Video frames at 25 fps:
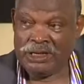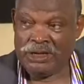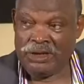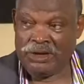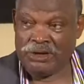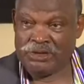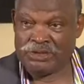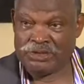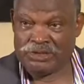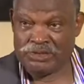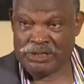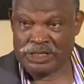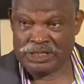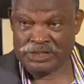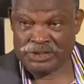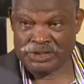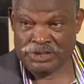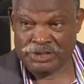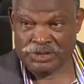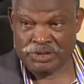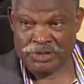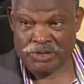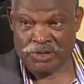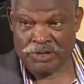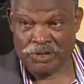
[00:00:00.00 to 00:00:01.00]
also
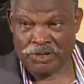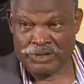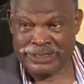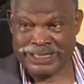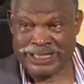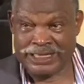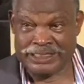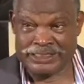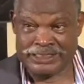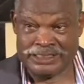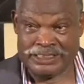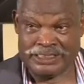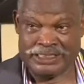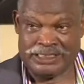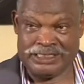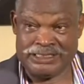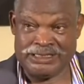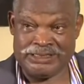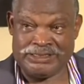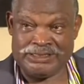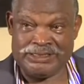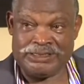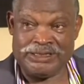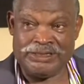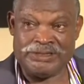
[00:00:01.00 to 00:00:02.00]
ensure that she
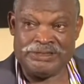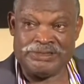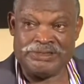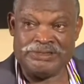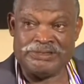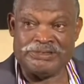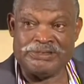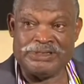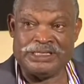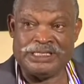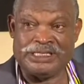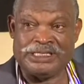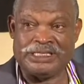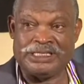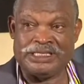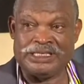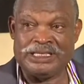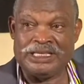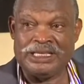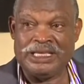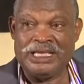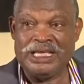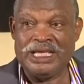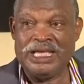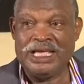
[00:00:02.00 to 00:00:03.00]
does not reach
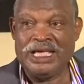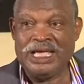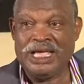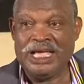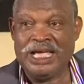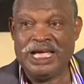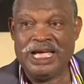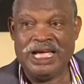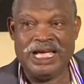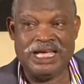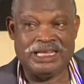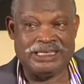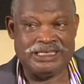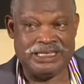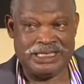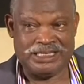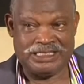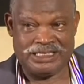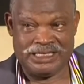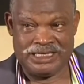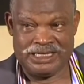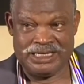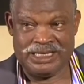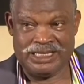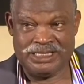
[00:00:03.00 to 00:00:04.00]
her
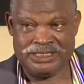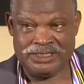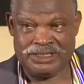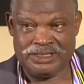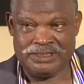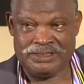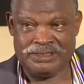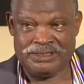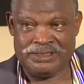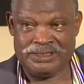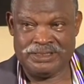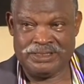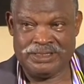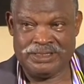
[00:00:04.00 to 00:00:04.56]
destination.